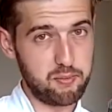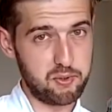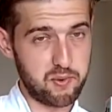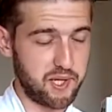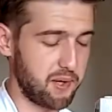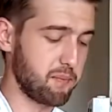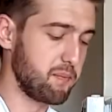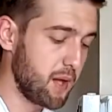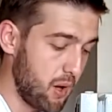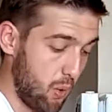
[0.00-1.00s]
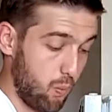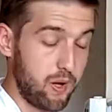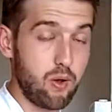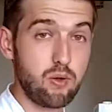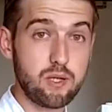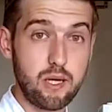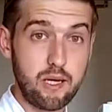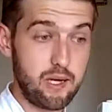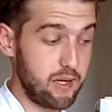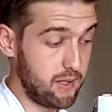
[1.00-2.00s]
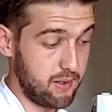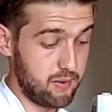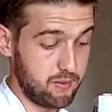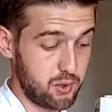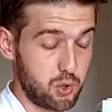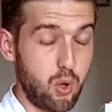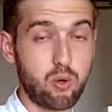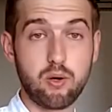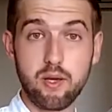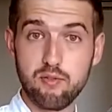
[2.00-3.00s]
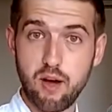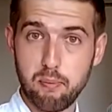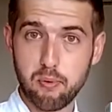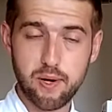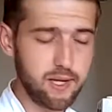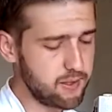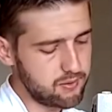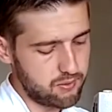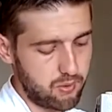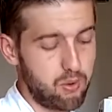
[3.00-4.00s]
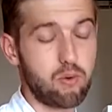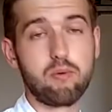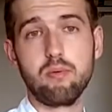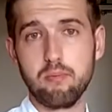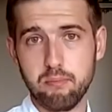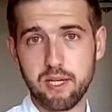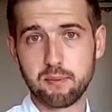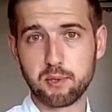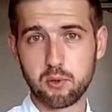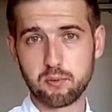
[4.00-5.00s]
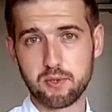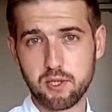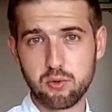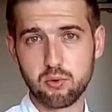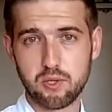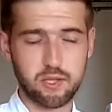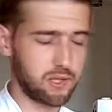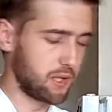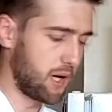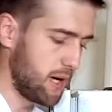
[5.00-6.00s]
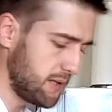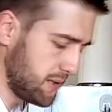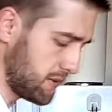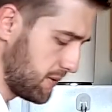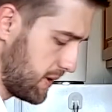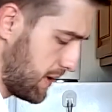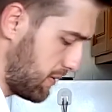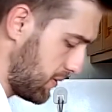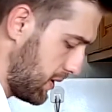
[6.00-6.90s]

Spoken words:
bit tricky. When all the stock evaporated or been absorbed into the rice, yeah?